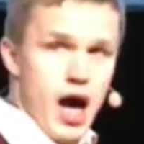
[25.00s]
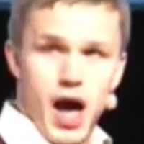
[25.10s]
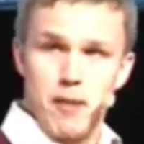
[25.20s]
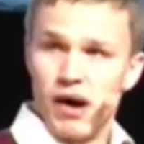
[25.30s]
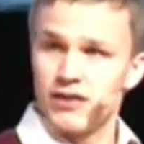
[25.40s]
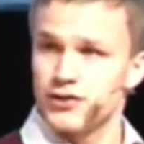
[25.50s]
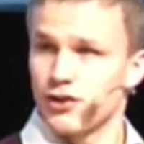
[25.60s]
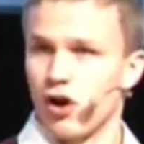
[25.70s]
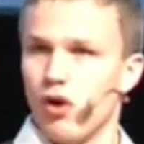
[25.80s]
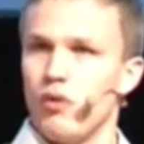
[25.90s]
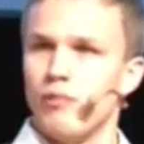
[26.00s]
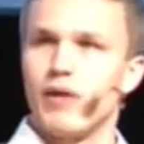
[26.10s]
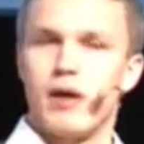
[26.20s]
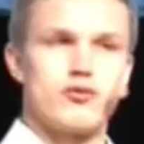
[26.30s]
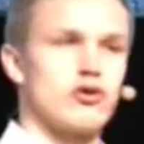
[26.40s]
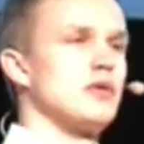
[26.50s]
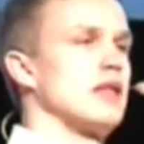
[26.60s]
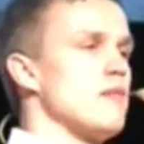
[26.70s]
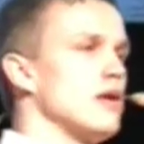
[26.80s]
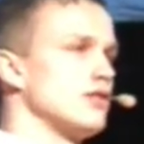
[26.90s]

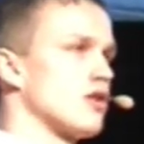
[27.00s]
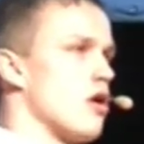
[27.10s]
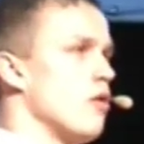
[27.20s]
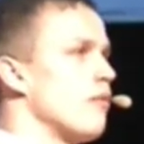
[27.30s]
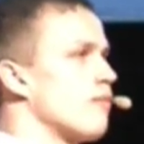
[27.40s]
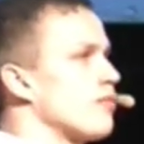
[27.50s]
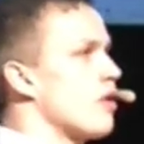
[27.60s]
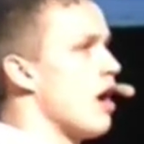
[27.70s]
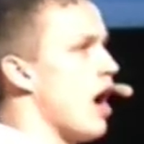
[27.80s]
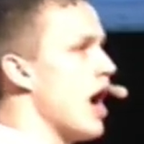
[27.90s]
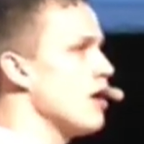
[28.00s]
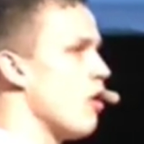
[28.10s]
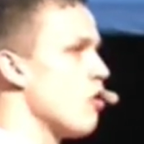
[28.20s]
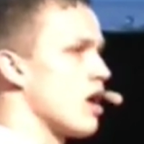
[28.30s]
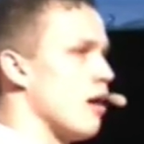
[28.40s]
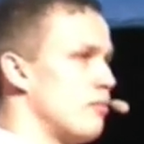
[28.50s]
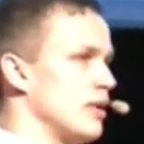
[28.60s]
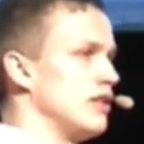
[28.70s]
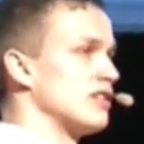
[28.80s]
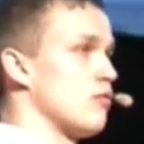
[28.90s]
Approximately a month ago, I woke up
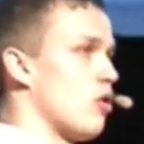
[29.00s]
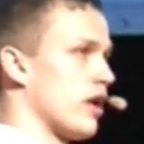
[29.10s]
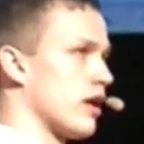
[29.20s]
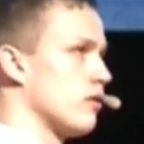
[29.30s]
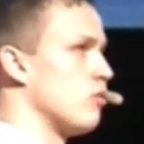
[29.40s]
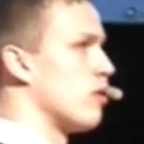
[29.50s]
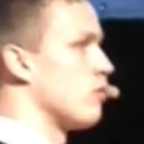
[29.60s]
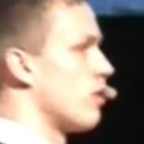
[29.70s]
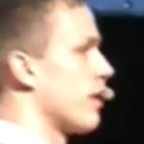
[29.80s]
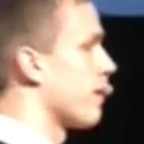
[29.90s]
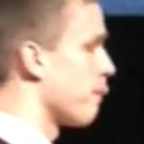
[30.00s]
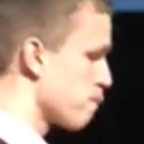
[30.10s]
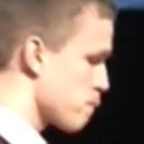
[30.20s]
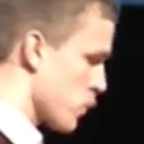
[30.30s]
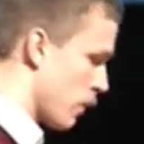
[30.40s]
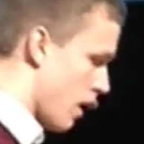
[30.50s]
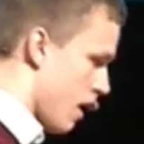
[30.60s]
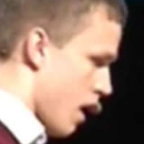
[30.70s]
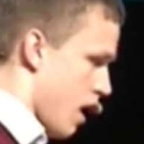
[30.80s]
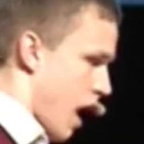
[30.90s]
in the morning, one morning,
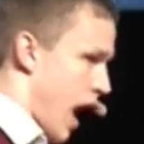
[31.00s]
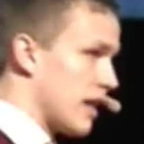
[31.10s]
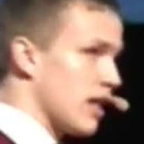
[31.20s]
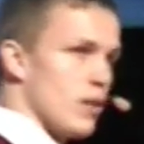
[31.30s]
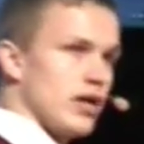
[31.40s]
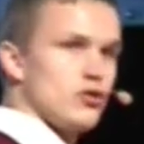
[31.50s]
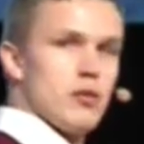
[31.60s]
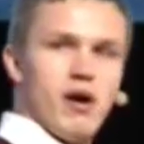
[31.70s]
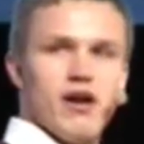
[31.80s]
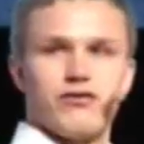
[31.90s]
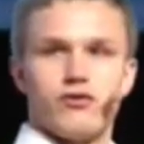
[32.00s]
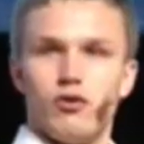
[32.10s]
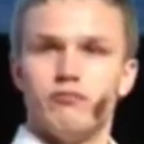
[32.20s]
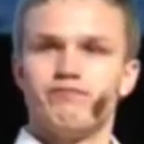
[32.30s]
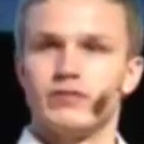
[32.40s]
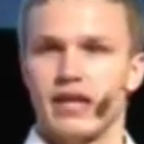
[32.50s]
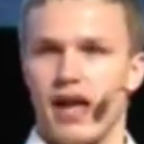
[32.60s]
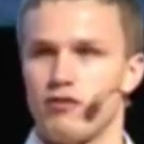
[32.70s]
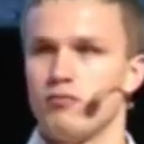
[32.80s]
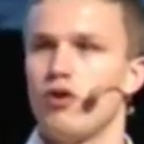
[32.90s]
and I went to a bathroom, like
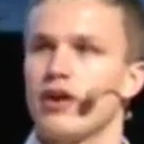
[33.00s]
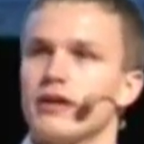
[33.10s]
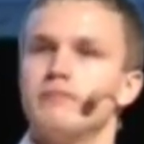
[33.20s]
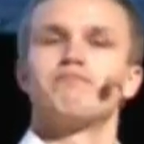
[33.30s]
every morning.